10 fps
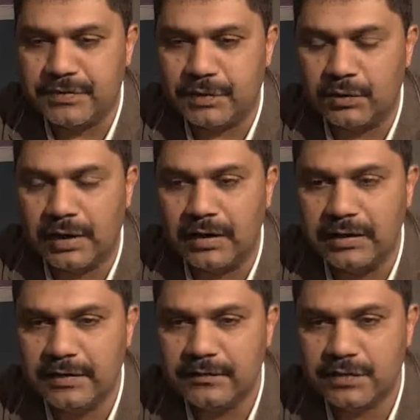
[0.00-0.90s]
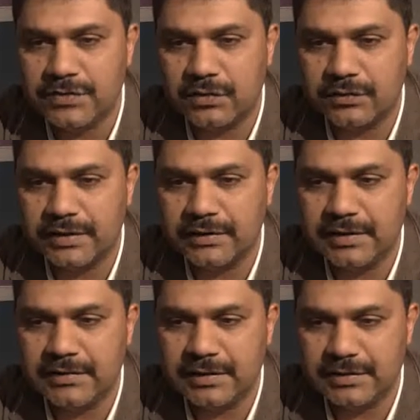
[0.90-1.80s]
So I'll leave those contact
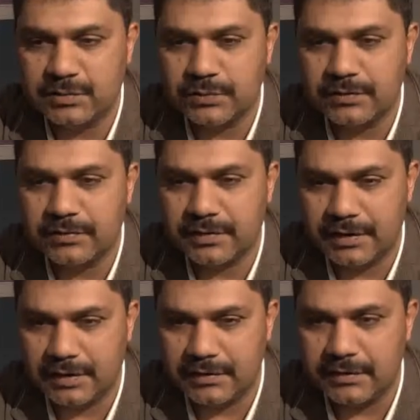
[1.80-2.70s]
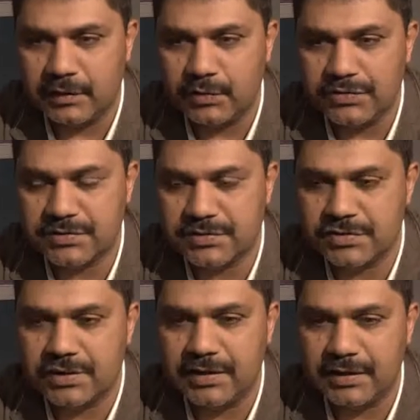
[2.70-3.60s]
details with the host,
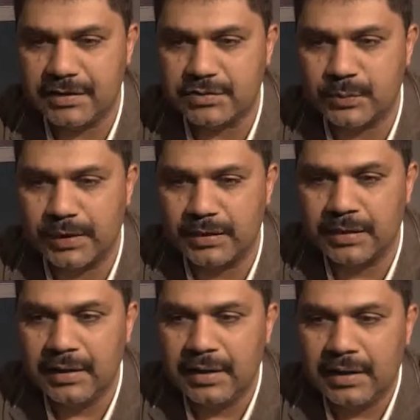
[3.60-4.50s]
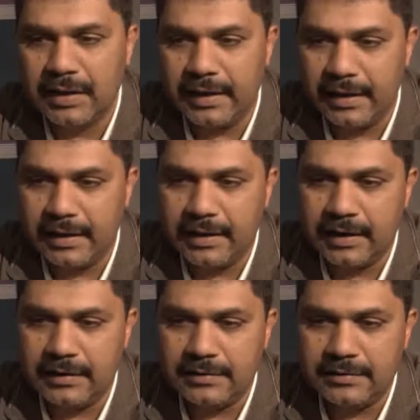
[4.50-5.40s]
Tashriq, here as well,
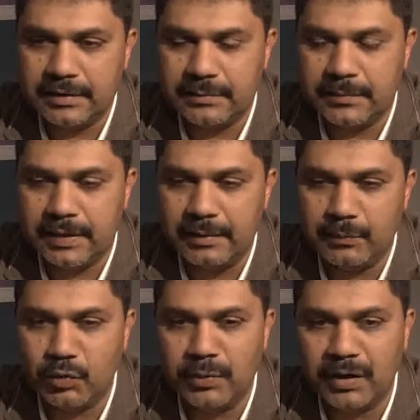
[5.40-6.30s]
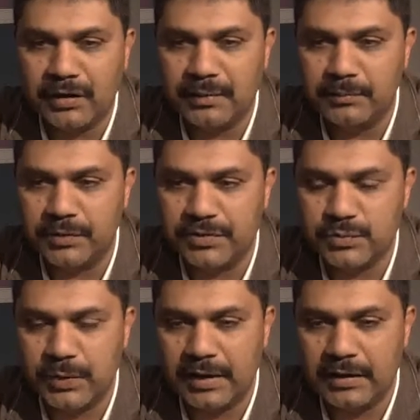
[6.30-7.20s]
and my mobile number
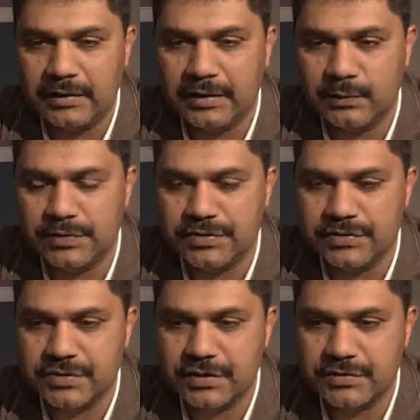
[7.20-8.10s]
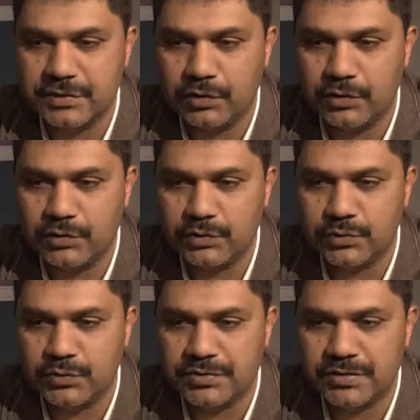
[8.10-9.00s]
as well, which is
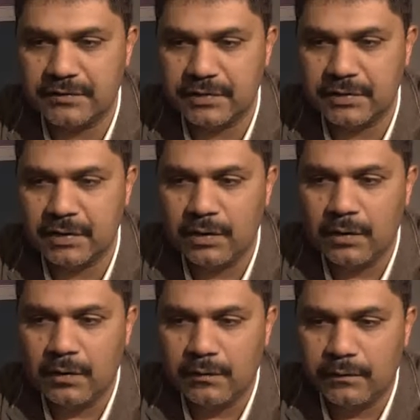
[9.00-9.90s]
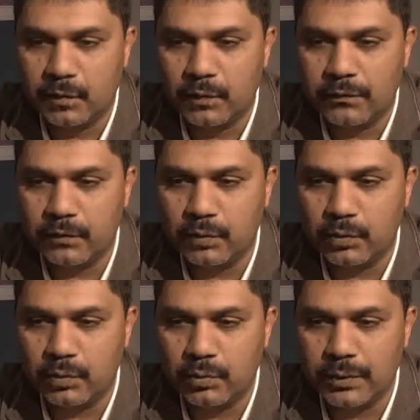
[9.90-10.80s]

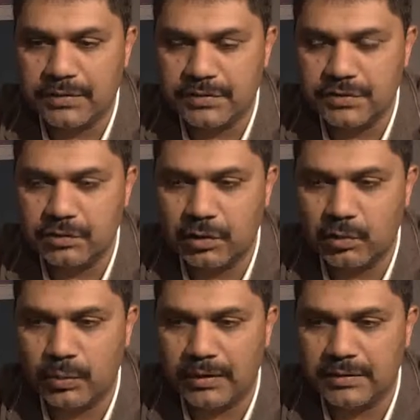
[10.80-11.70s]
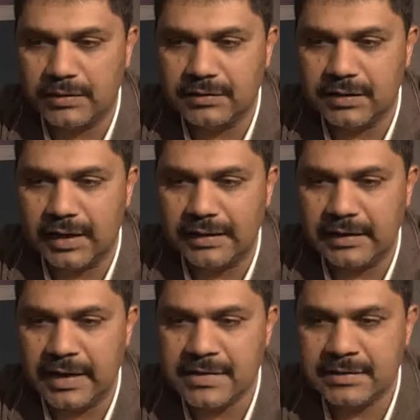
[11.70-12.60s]

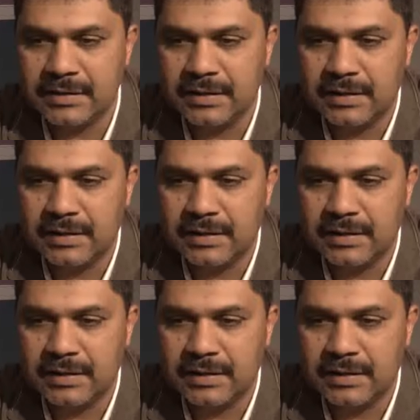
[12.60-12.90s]
027-441-0198.